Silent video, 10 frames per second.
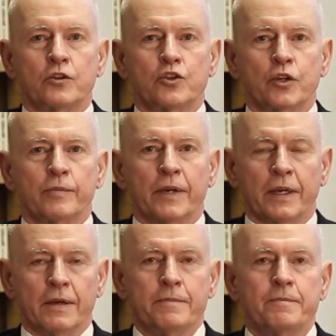
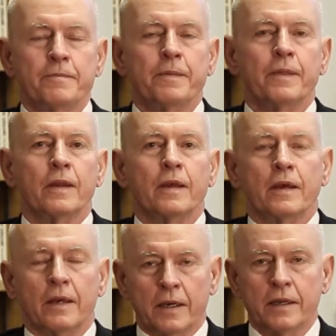Germany,
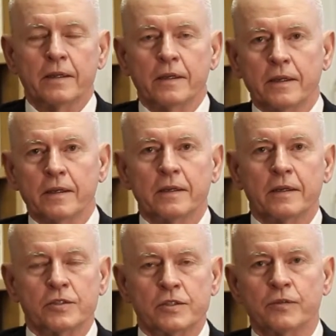in the
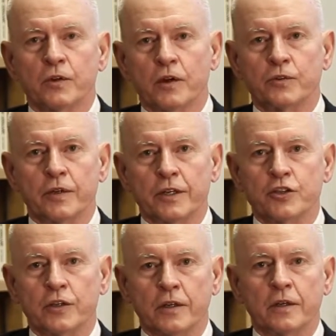civil law
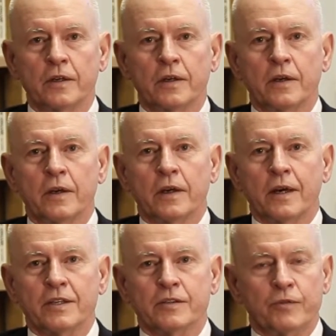tradition,
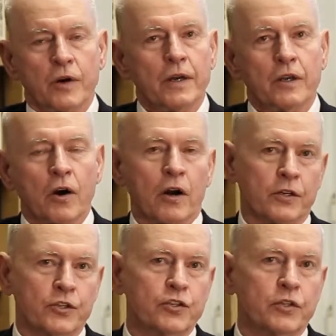has a very
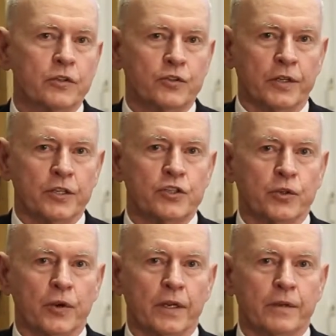large
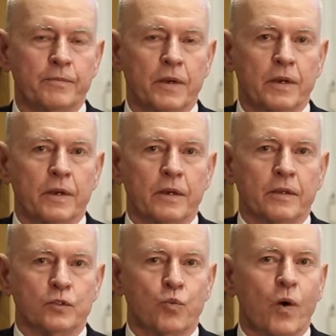judiciary.
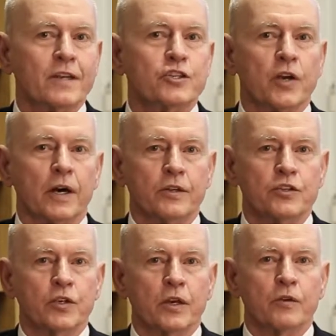There's one
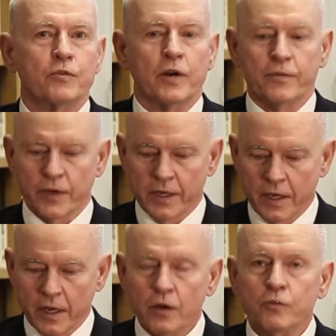judge for every
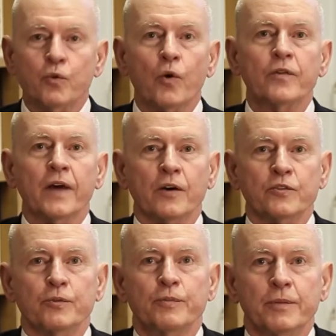
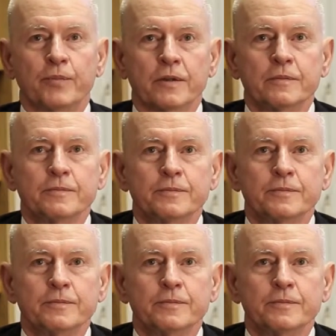4,000 people.